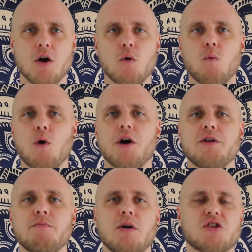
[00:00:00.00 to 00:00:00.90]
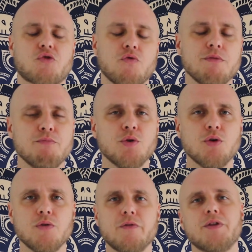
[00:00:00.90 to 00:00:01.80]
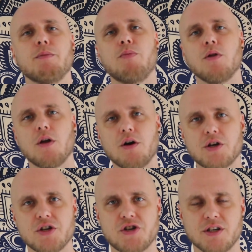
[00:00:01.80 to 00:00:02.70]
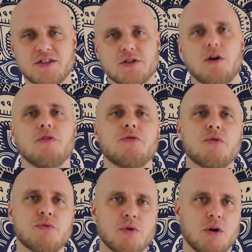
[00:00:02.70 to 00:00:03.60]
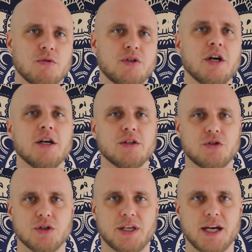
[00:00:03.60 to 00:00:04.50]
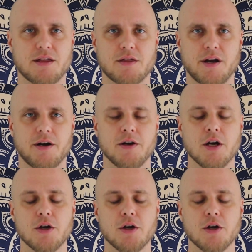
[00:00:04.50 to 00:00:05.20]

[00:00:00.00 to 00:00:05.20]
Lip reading: one must remove the blockages on the road to get there.